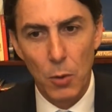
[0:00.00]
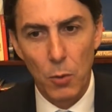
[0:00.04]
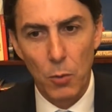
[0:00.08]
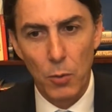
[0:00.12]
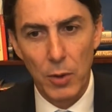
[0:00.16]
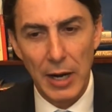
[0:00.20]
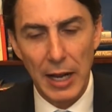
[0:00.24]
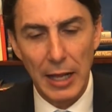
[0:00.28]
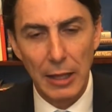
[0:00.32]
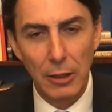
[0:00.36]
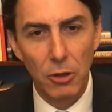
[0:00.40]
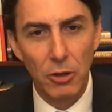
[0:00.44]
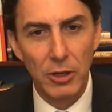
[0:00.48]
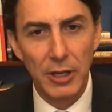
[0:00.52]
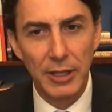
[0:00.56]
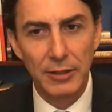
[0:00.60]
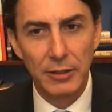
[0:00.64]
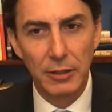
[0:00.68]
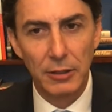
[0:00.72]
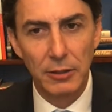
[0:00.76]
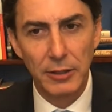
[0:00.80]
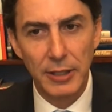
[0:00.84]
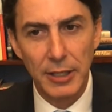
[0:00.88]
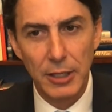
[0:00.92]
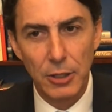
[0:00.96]
when I look at
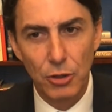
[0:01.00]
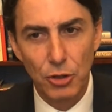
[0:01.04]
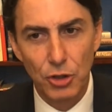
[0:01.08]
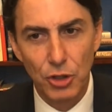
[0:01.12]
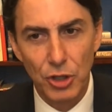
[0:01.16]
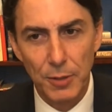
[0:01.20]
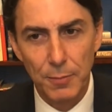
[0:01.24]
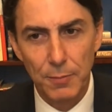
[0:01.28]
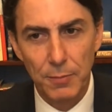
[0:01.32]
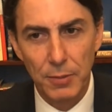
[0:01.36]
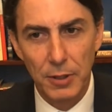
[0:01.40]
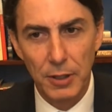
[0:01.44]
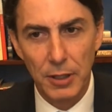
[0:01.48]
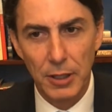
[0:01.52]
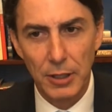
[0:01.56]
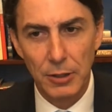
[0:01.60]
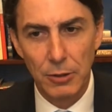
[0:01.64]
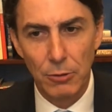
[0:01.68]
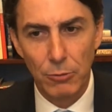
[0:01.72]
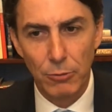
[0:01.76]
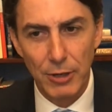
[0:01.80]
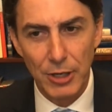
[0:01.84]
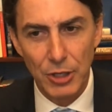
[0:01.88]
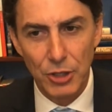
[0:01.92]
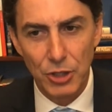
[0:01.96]
the leadership in
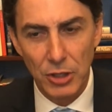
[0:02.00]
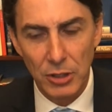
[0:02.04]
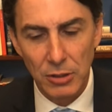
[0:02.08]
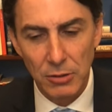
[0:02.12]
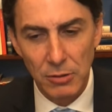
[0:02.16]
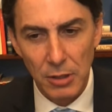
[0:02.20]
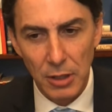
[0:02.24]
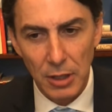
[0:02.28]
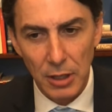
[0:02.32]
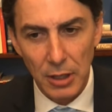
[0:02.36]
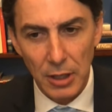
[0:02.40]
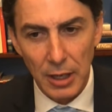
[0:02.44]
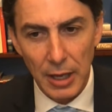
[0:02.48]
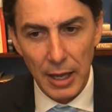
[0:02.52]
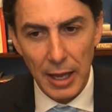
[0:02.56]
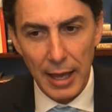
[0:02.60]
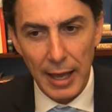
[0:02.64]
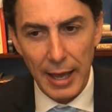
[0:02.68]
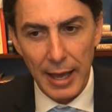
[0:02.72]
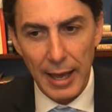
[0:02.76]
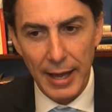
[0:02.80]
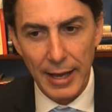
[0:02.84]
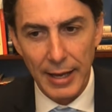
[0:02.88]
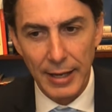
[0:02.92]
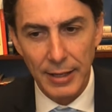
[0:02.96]
the region
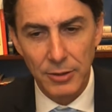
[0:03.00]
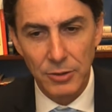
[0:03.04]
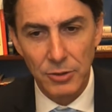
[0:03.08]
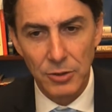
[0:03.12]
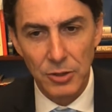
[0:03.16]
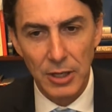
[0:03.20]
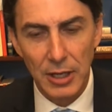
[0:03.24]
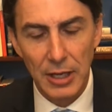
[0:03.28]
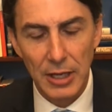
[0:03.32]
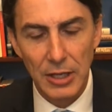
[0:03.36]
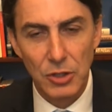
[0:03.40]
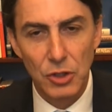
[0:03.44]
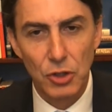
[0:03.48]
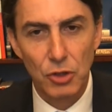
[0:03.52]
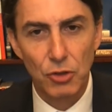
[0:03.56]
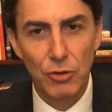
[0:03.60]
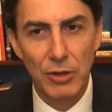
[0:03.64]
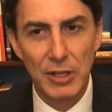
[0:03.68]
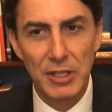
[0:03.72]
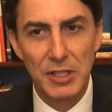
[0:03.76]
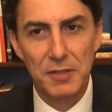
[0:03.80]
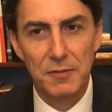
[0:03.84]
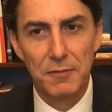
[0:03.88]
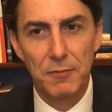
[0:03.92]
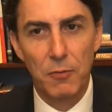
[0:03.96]
and it's
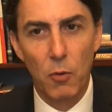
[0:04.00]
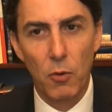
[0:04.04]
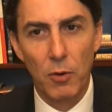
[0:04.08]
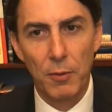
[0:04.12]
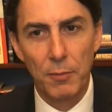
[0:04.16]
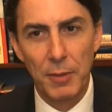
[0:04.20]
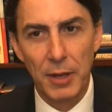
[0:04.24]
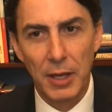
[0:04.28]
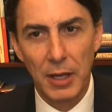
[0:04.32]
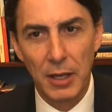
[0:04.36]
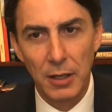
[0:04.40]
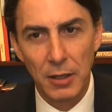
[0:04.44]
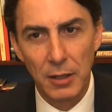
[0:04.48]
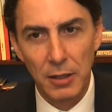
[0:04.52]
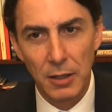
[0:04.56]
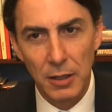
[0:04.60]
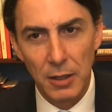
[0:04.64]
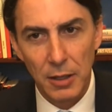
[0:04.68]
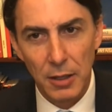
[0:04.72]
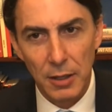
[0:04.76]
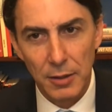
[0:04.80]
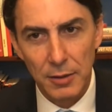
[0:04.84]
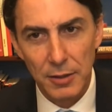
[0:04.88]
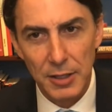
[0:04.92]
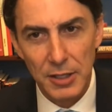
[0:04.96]
transforming,
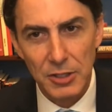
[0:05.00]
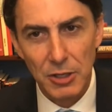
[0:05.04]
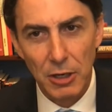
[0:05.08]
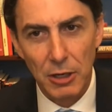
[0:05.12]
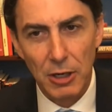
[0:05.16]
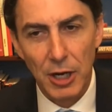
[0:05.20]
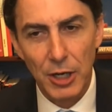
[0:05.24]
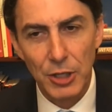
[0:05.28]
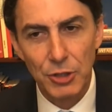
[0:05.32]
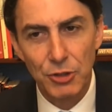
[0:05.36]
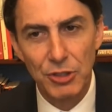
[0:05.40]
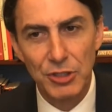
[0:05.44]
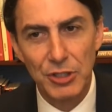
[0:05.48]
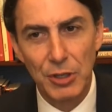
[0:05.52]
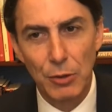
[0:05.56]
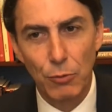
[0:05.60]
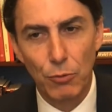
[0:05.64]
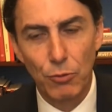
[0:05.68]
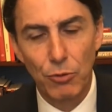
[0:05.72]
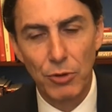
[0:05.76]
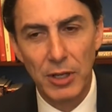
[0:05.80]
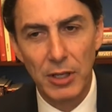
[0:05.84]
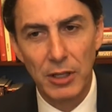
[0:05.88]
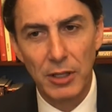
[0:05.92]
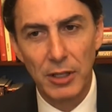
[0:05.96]
these are countries that
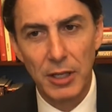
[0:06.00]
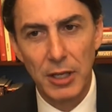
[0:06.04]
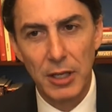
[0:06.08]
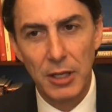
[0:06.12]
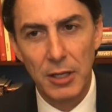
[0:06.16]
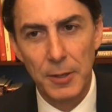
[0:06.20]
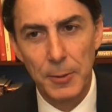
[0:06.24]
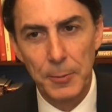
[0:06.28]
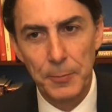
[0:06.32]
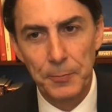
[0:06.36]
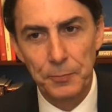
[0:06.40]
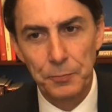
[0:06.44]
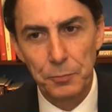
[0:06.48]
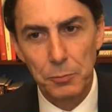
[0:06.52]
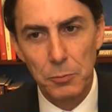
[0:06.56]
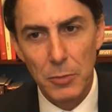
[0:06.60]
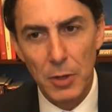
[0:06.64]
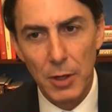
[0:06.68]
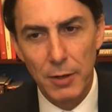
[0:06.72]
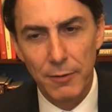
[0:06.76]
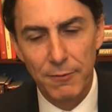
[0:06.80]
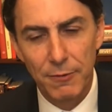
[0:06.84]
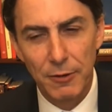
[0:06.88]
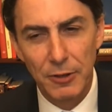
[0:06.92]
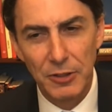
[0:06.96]
really,
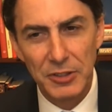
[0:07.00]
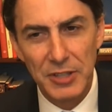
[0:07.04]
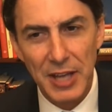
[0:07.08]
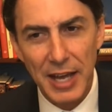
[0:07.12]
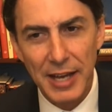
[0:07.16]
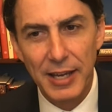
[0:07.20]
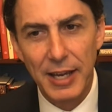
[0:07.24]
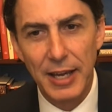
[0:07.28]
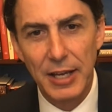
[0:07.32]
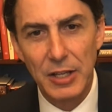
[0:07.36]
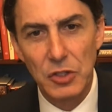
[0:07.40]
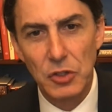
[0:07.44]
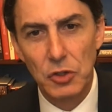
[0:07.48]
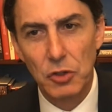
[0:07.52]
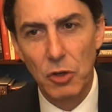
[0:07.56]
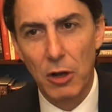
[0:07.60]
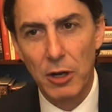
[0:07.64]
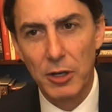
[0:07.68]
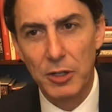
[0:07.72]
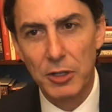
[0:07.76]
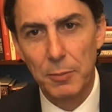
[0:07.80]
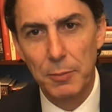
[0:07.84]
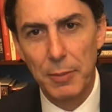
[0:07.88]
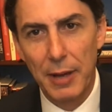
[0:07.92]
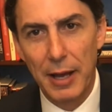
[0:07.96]
for decades,
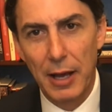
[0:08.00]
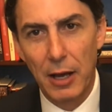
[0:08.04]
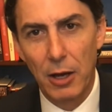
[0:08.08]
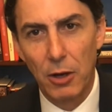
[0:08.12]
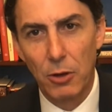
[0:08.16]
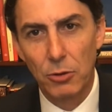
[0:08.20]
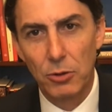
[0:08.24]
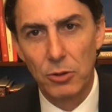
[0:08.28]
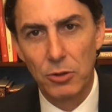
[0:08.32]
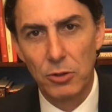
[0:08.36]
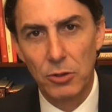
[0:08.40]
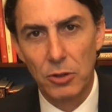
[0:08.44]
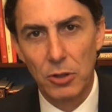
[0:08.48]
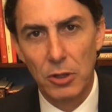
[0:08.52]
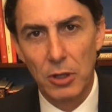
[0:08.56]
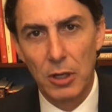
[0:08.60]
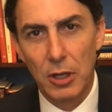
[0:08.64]
talked about